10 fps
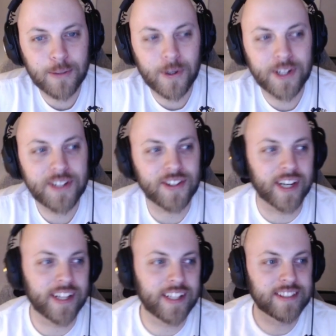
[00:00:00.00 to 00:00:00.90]
one
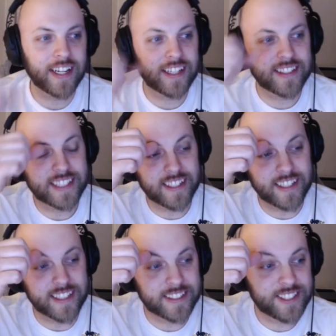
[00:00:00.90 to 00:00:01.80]
shot. It's not a
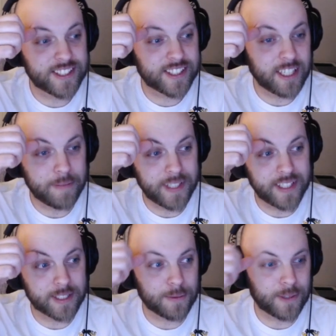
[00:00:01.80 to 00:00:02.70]
series. It's just going to be
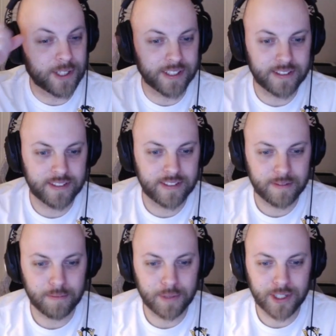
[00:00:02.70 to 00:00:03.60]
this one
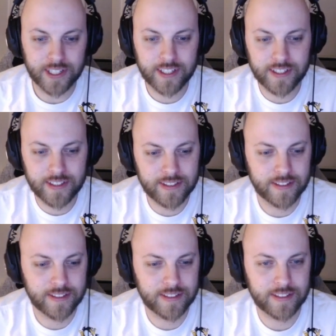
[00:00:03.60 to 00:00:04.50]
book.
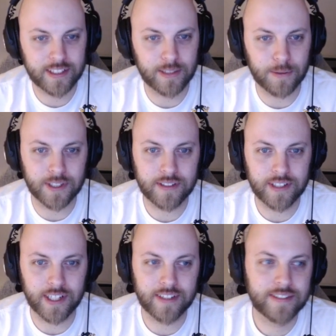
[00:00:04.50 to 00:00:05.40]
It's a one. Yeah.